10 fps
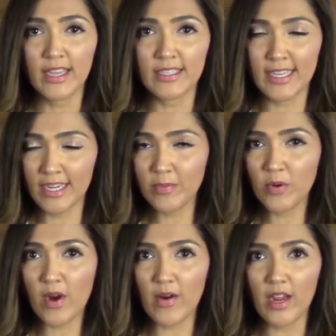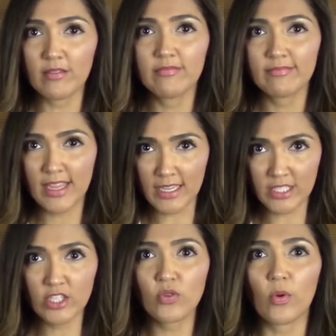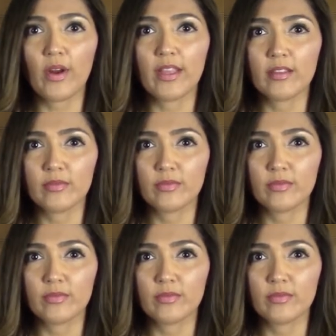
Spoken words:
and Danny Barrera has the story.